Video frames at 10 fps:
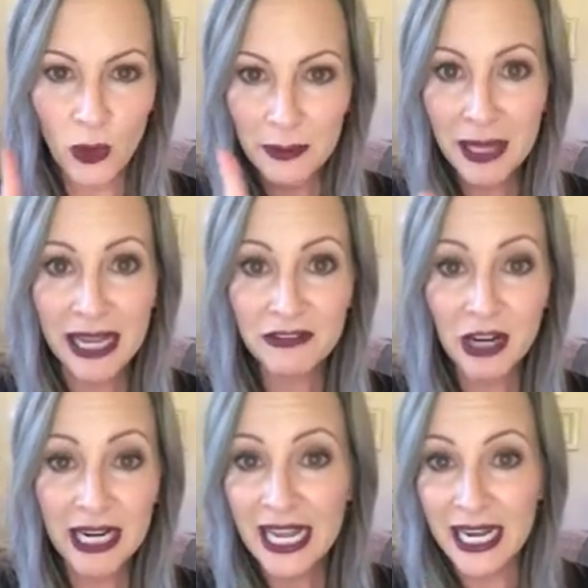one Black
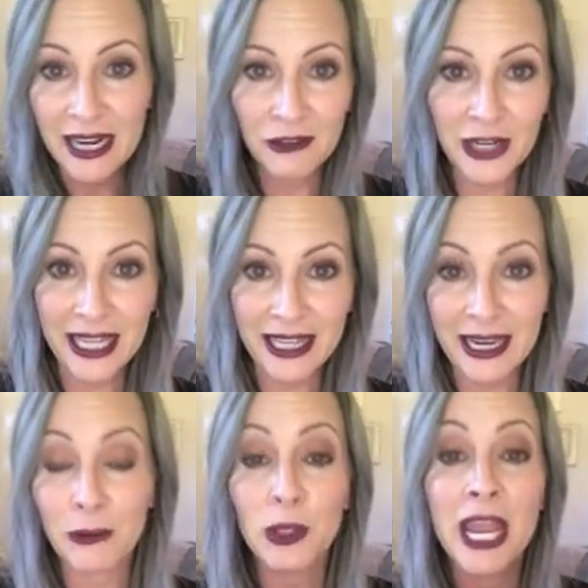Friday and never
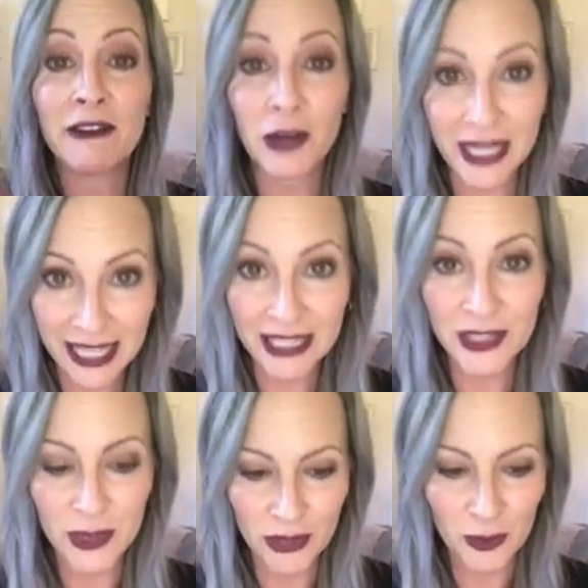again. I will never again
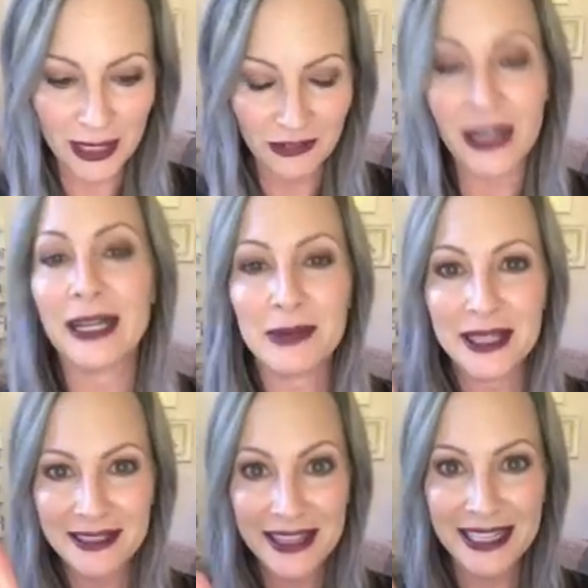do another Black Friday, but
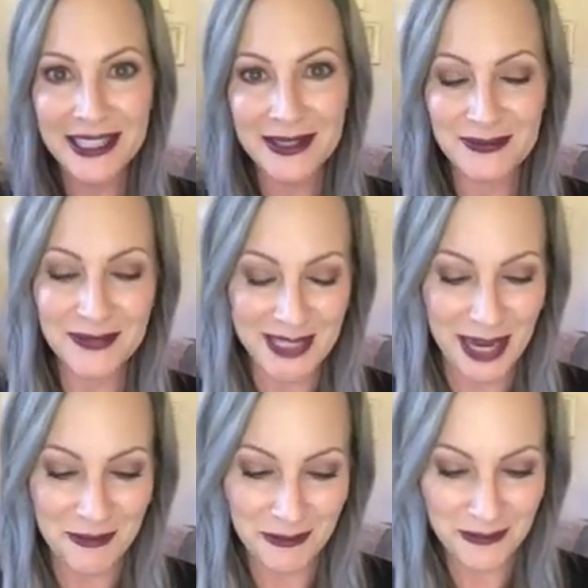that's
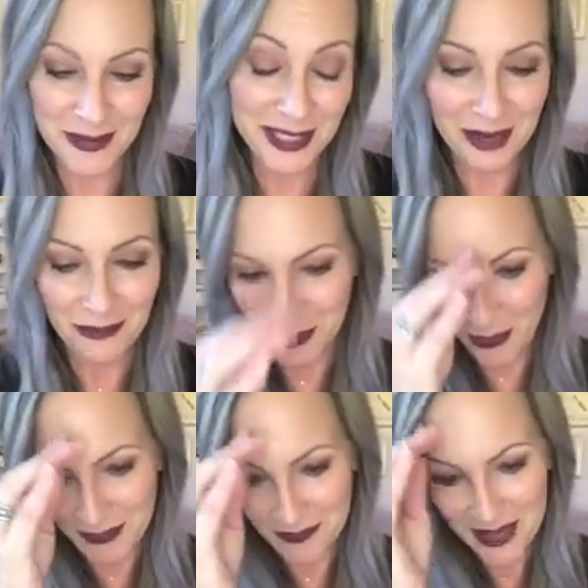aside from the
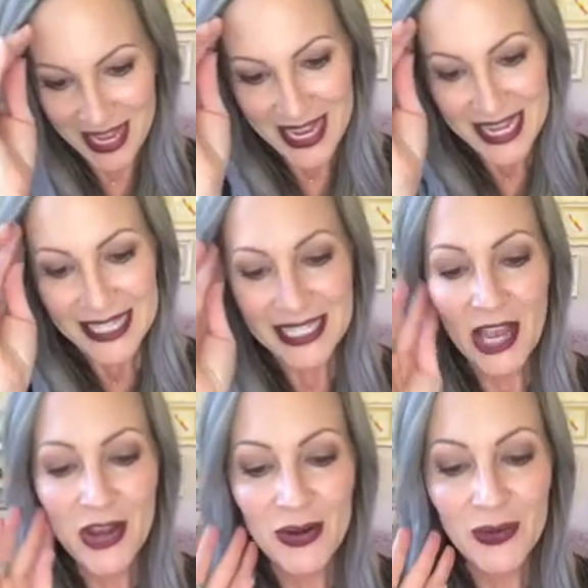point.
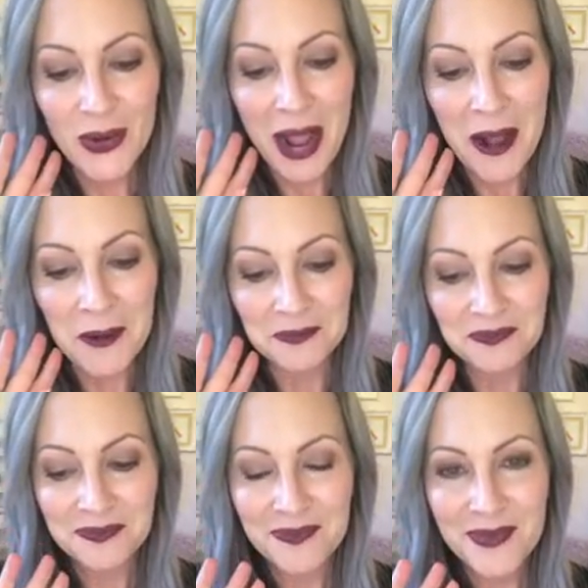So,
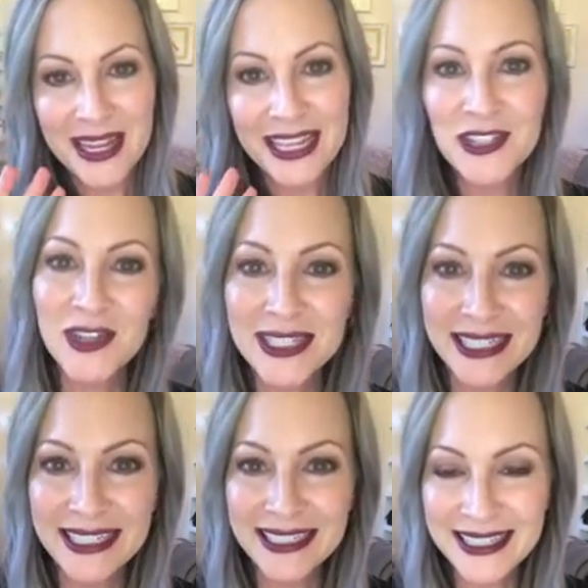
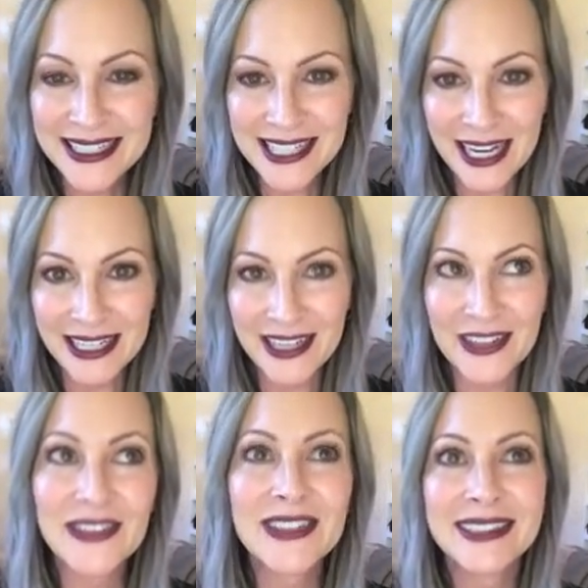interesting side
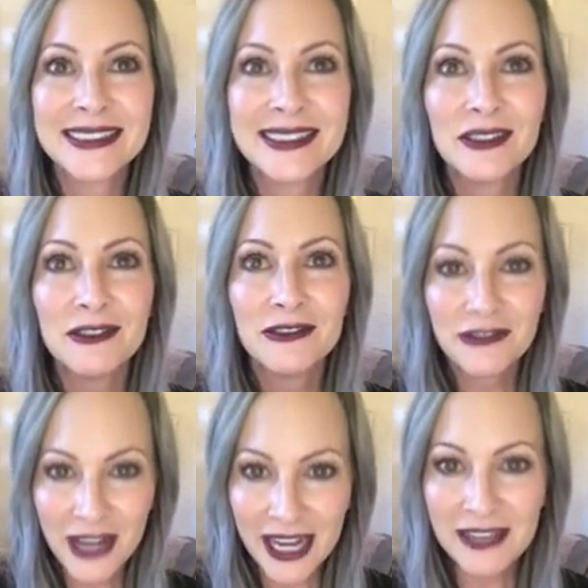note,
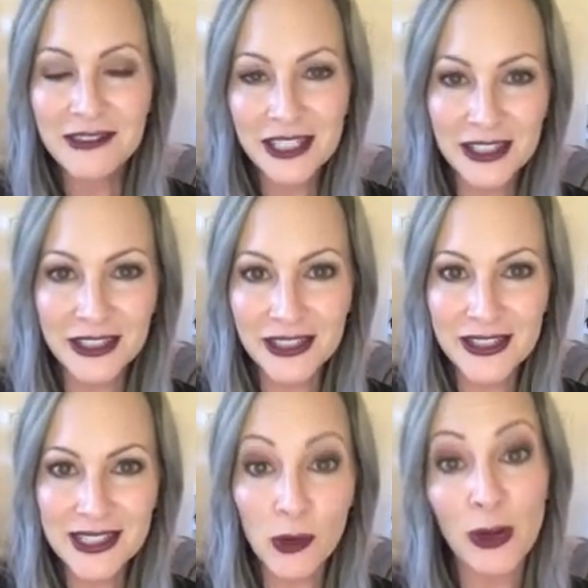4
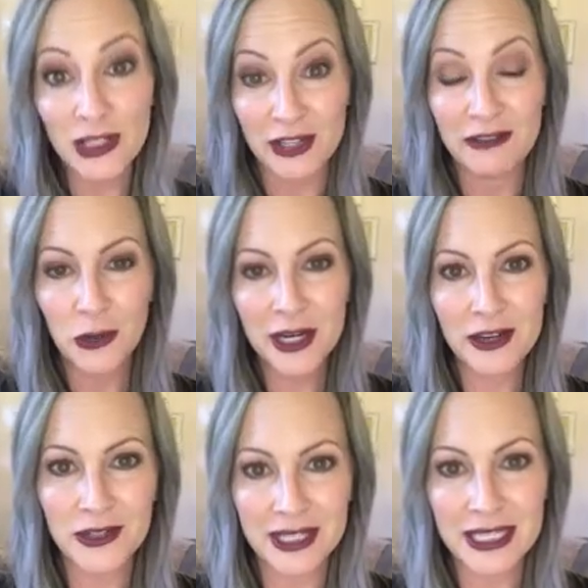years
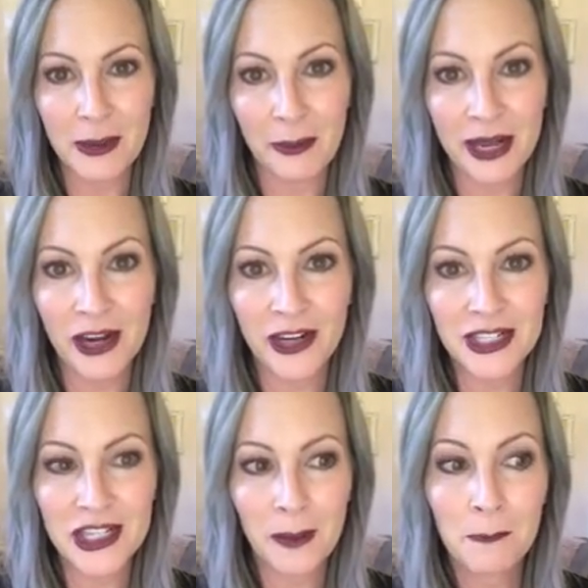into my
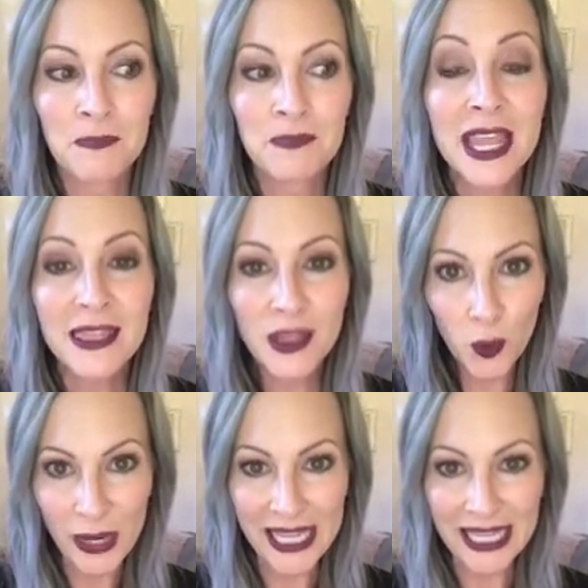marriage, the
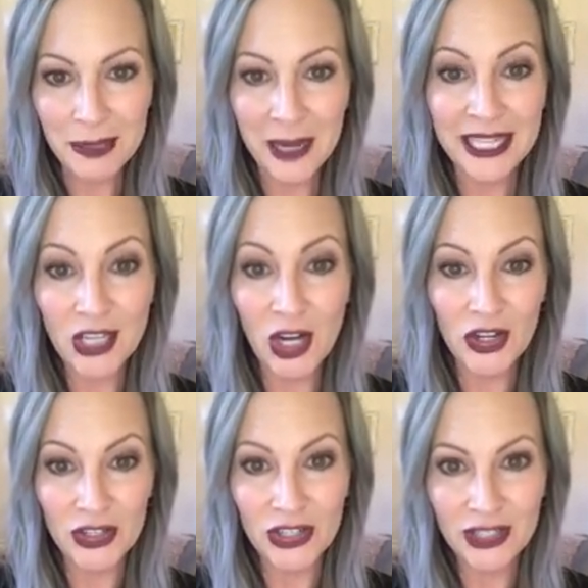weekend my
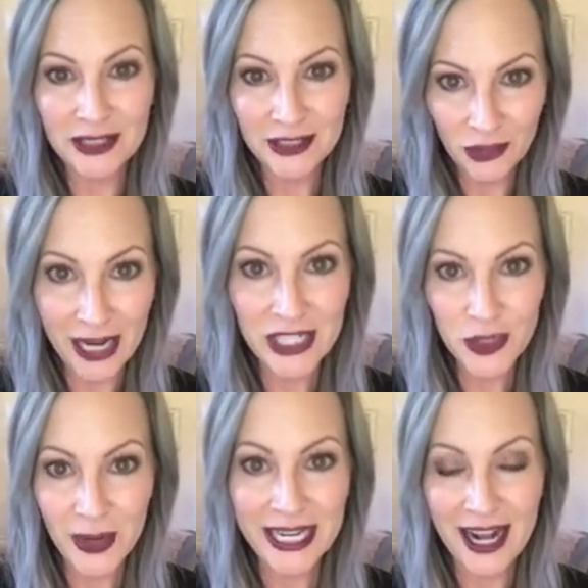daughter
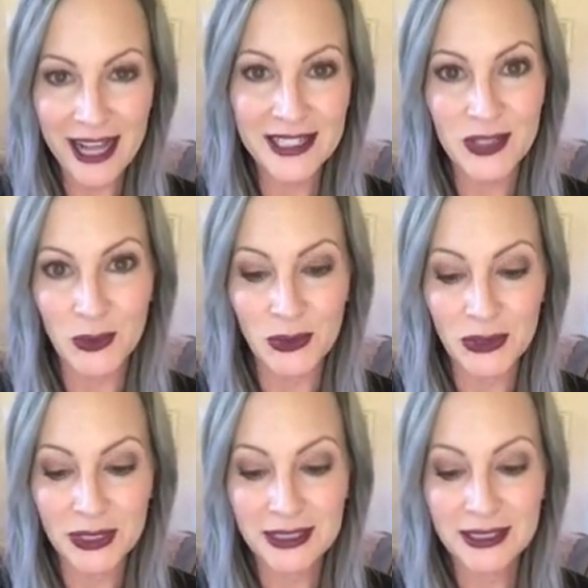graduated high
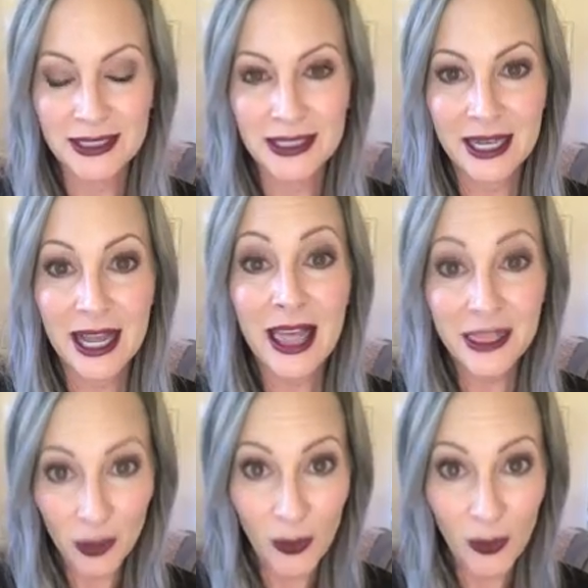school, I